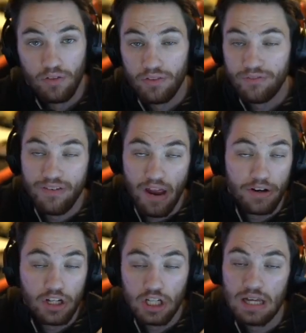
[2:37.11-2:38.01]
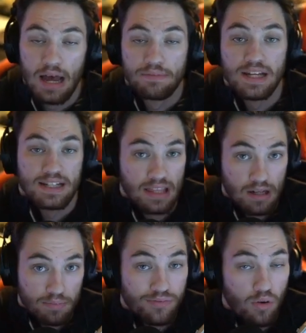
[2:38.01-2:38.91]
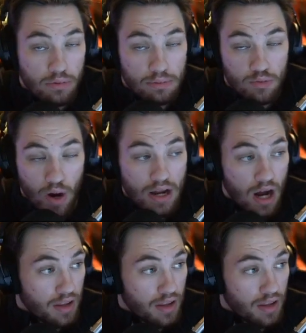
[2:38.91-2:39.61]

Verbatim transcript: Very good top six, and they're performing quite well.